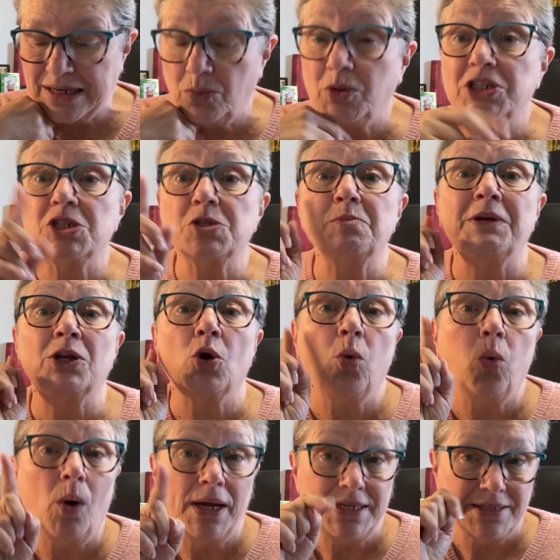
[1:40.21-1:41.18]
which has been
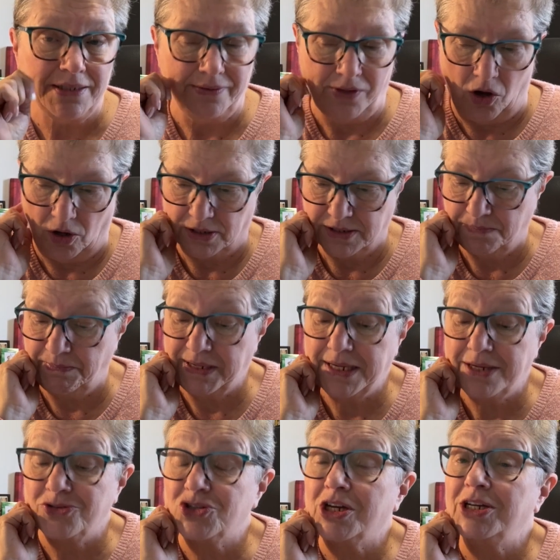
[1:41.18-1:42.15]
quite a lot,
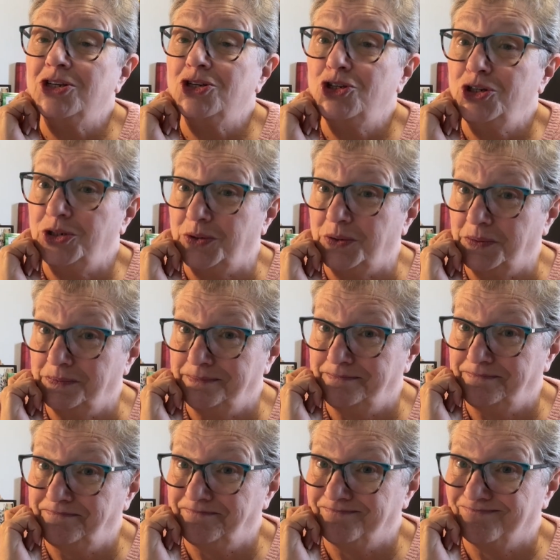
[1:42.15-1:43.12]
because I do
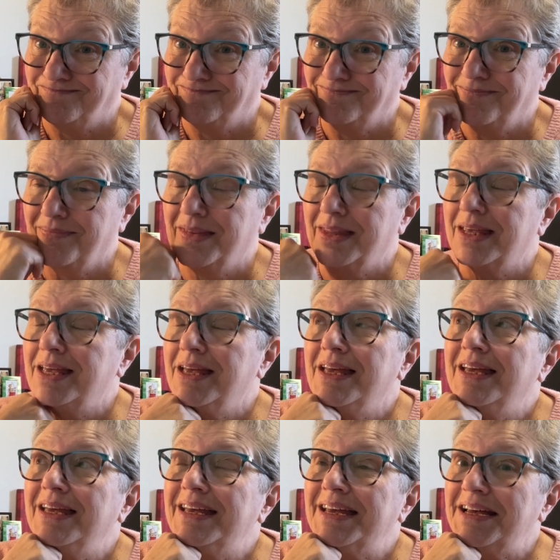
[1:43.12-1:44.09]

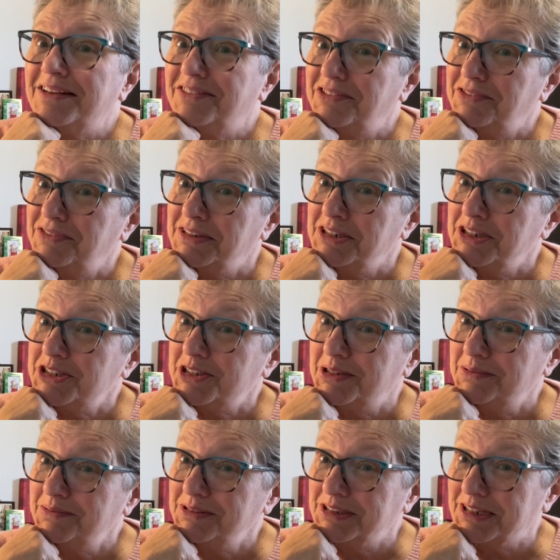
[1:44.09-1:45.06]
have a finished
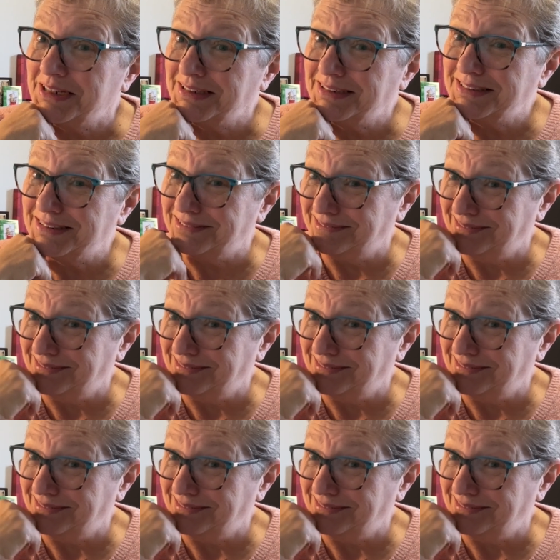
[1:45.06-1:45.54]
object.